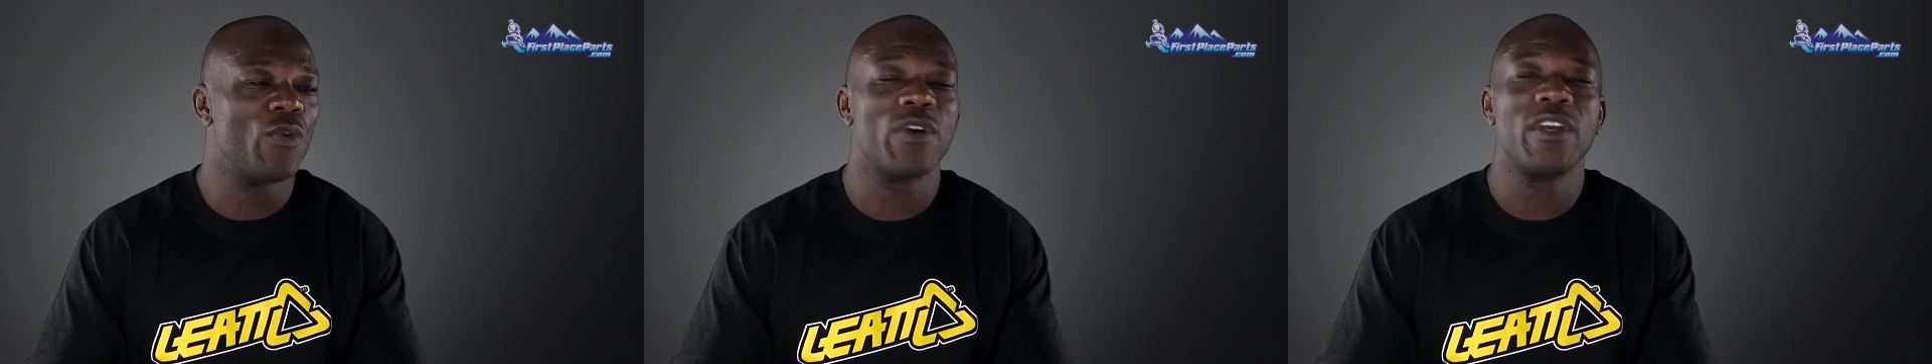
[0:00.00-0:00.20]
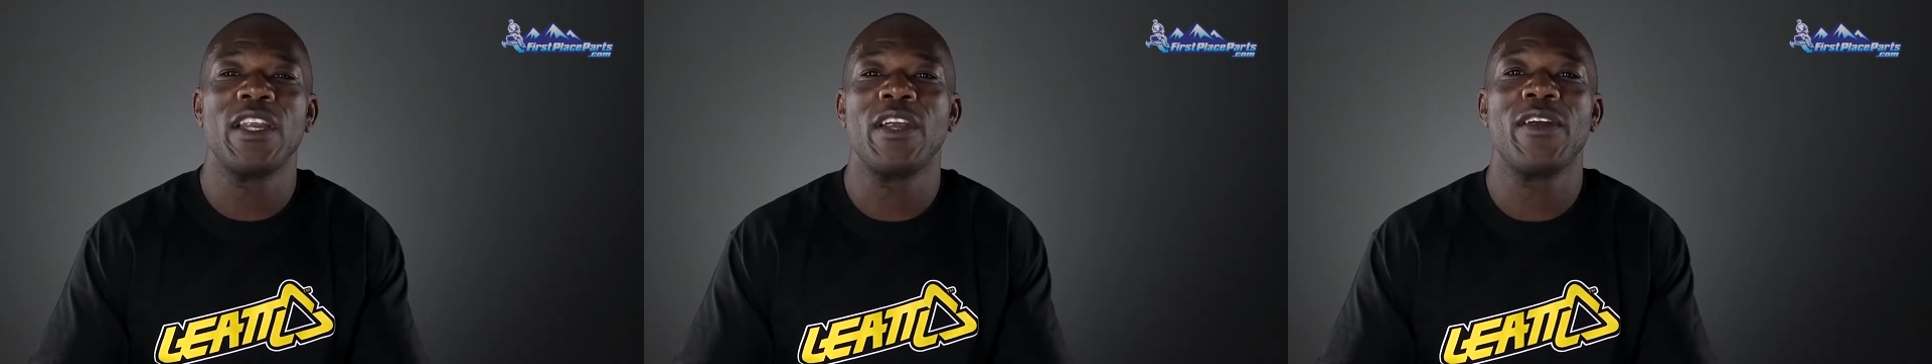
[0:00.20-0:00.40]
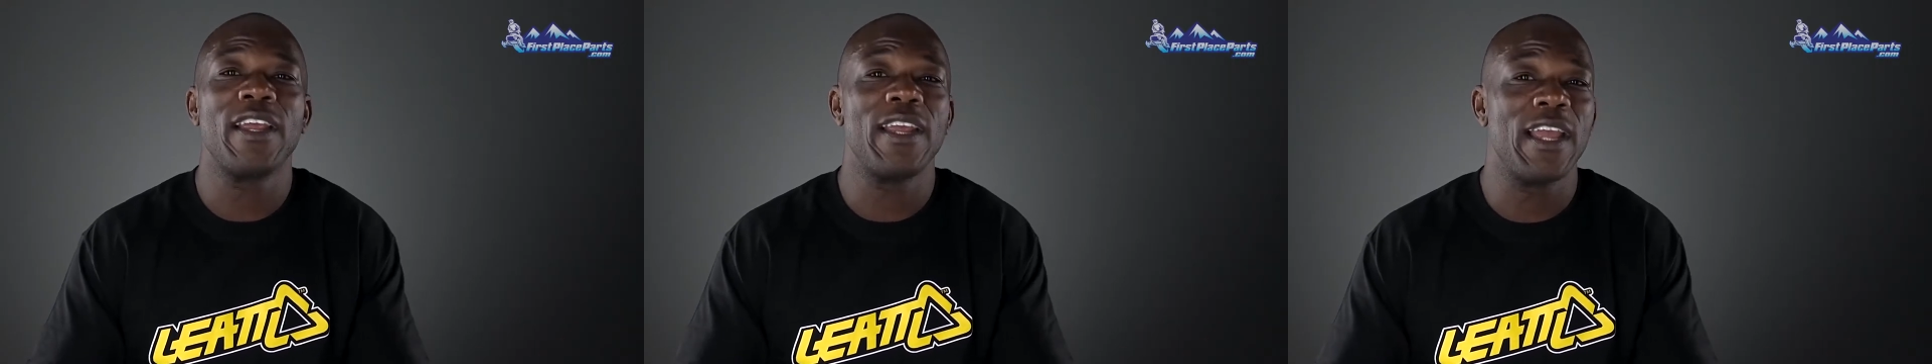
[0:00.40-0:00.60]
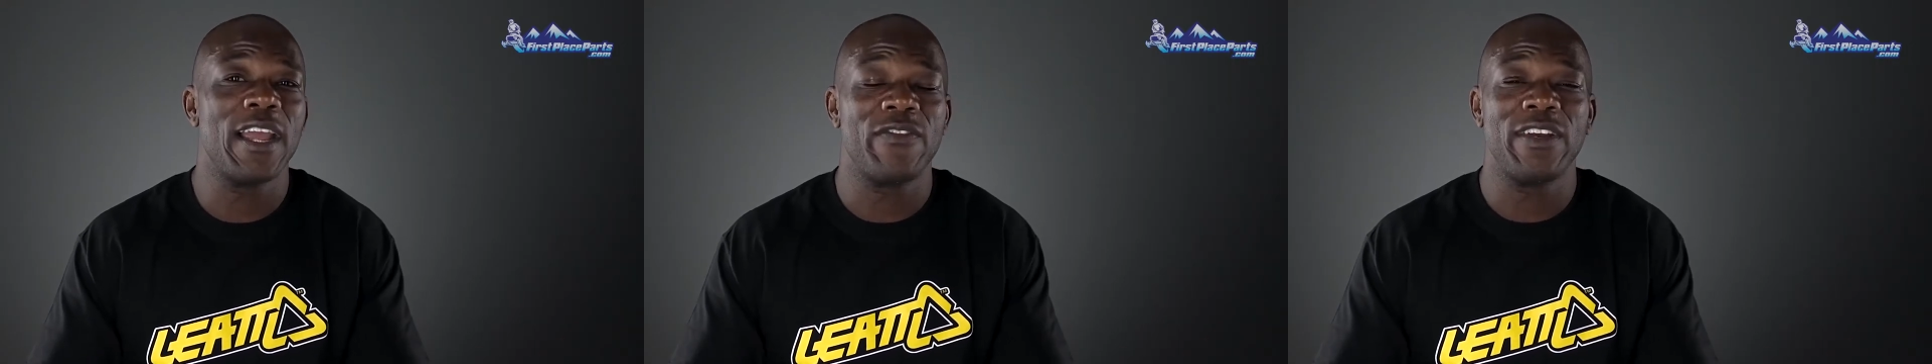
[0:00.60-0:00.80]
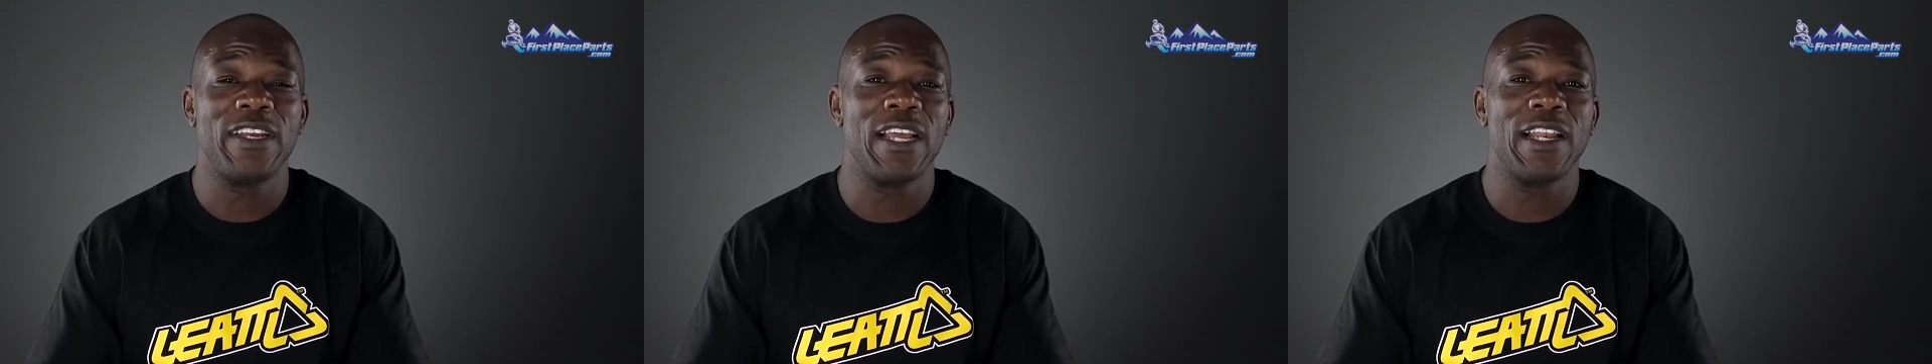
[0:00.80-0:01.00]
ordinary
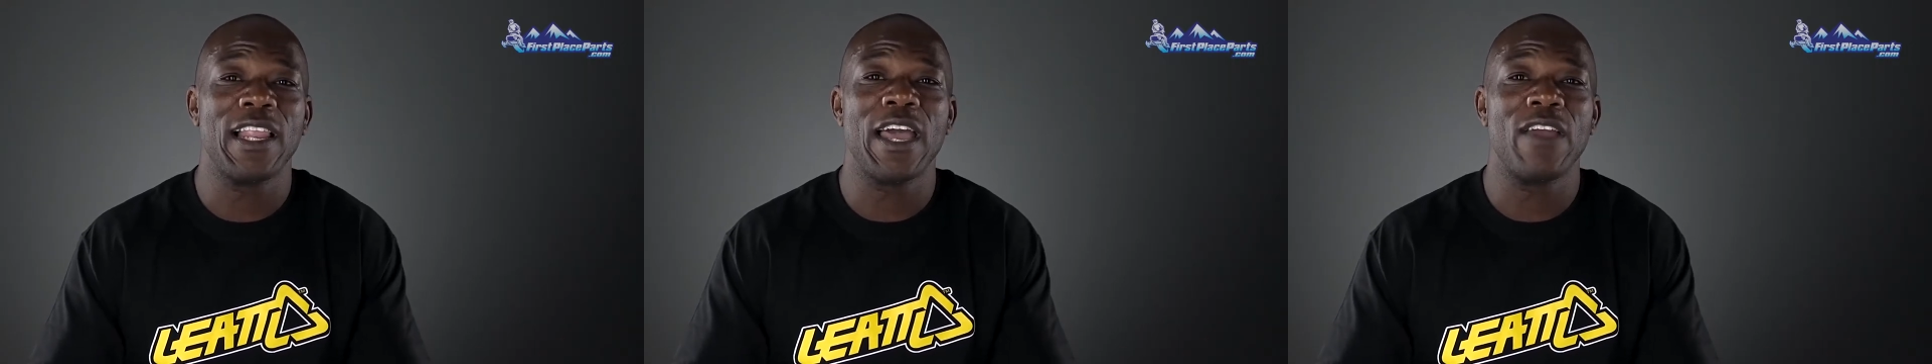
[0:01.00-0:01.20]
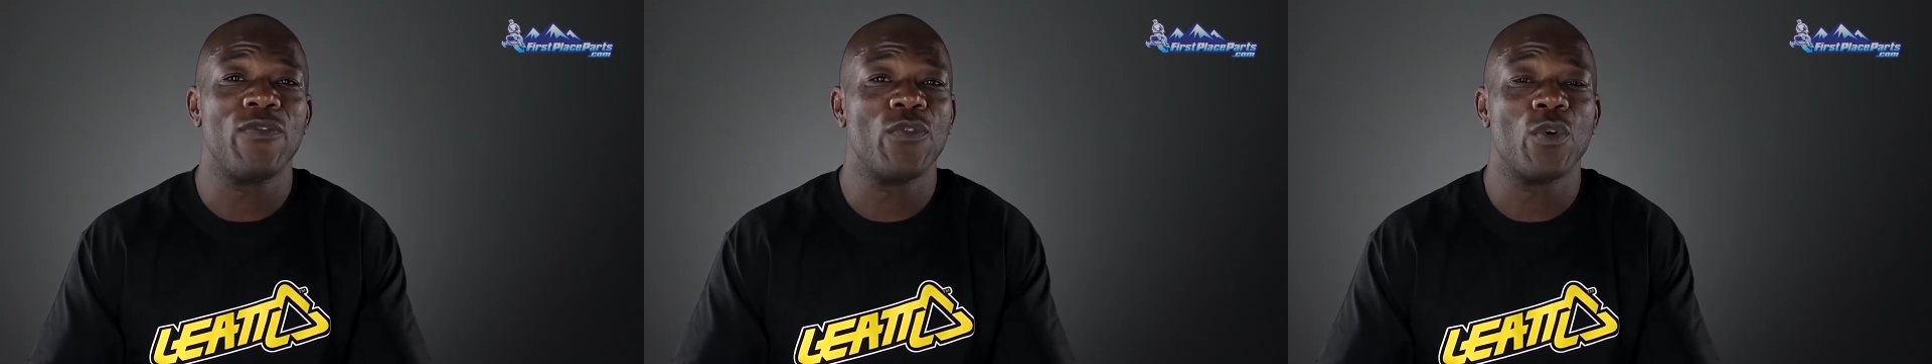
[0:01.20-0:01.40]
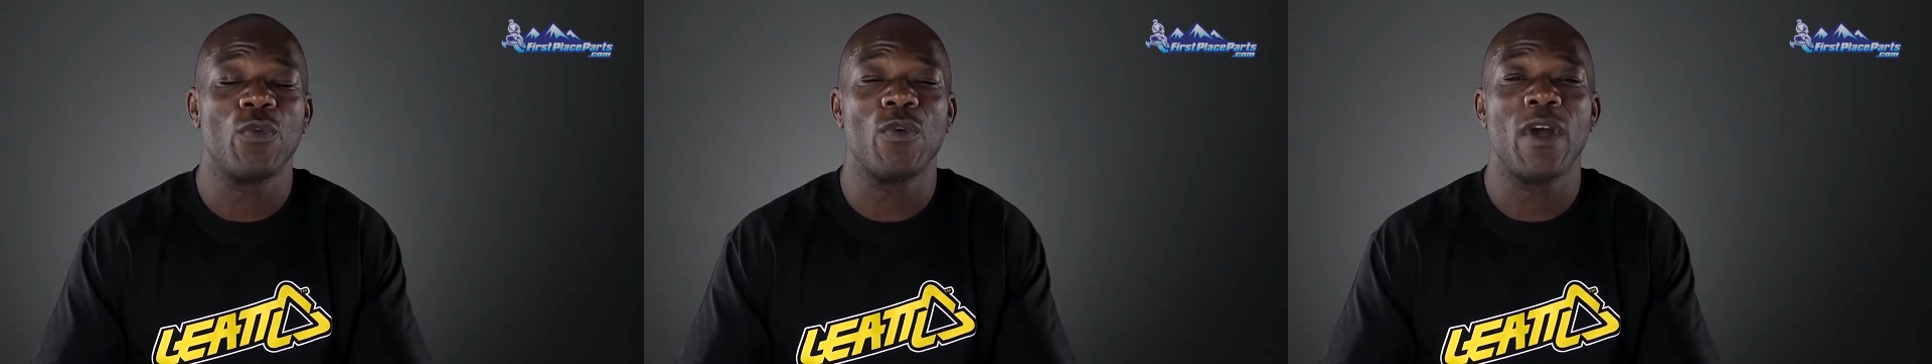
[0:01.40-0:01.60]
everyday life or